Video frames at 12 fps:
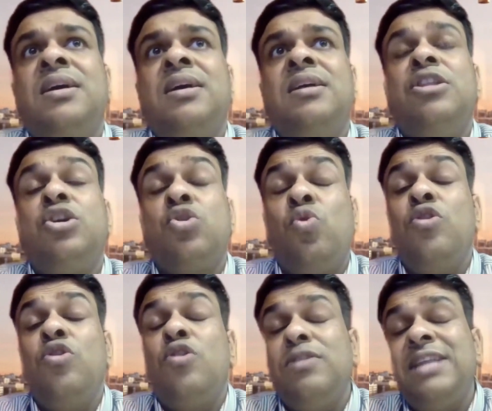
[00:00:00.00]
the
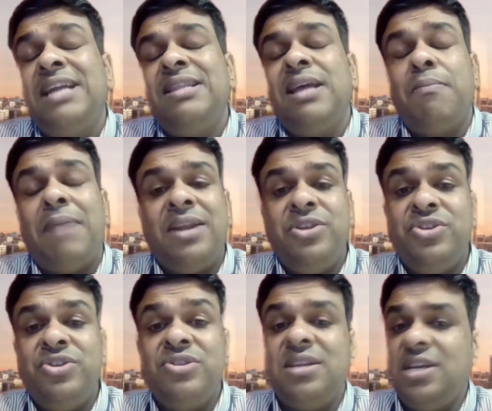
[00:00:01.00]
role that their
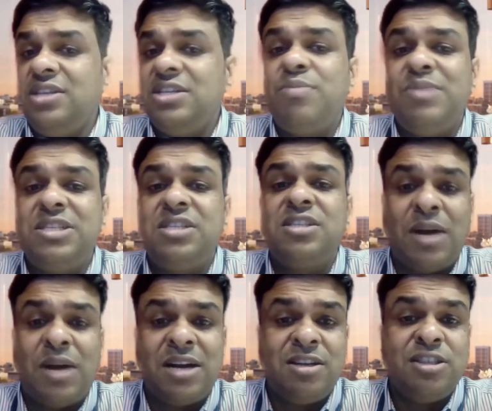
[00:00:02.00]
managers and HR business
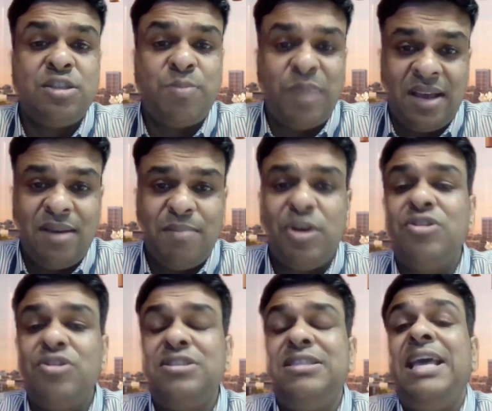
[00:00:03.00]
partners play,
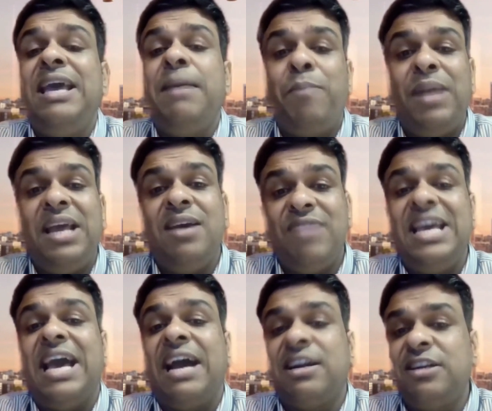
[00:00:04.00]
because they play a very
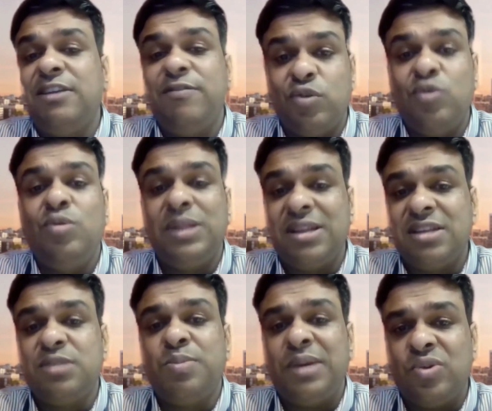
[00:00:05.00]
active role with
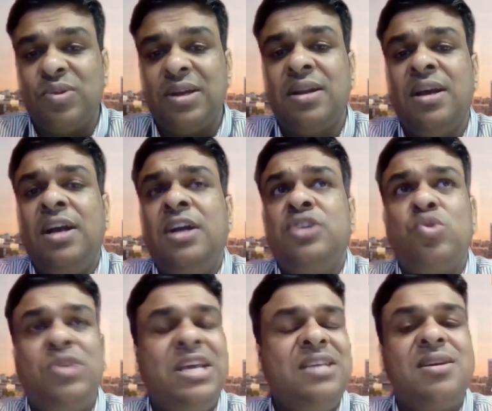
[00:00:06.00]
respect to that. So
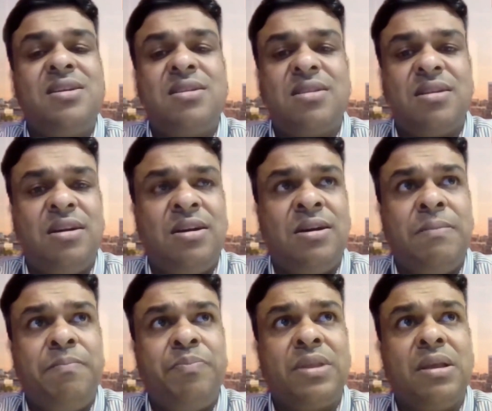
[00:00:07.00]
these are
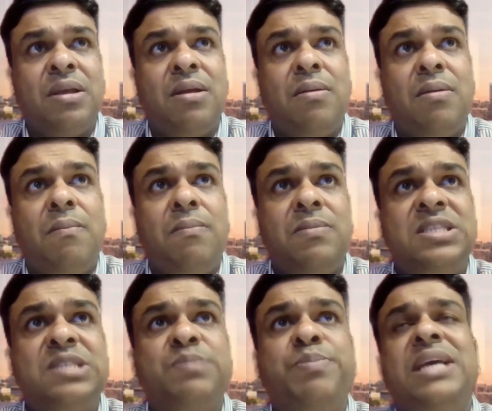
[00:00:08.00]

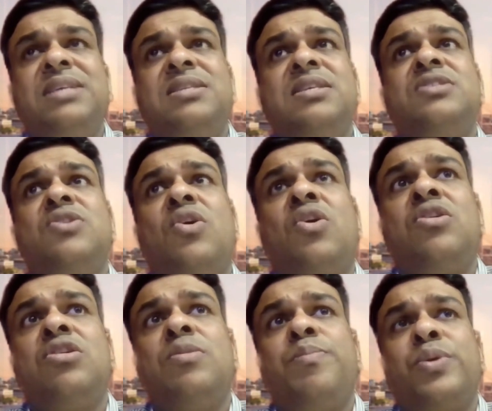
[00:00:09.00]
spaces
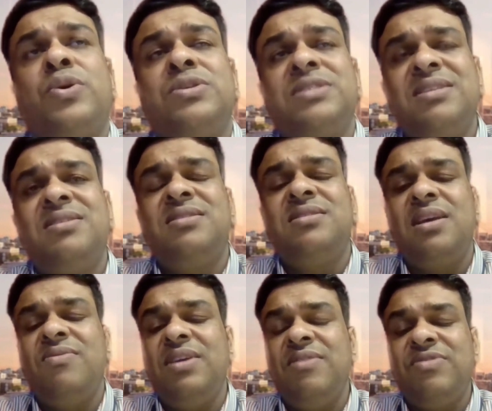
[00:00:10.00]
or processes that
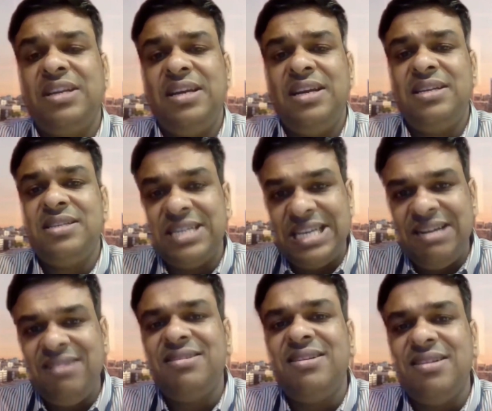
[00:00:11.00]
we've created
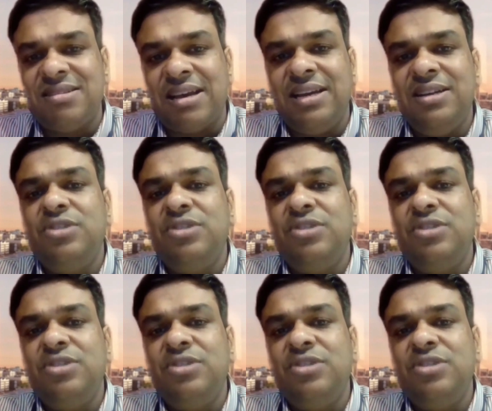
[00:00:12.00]
in the design to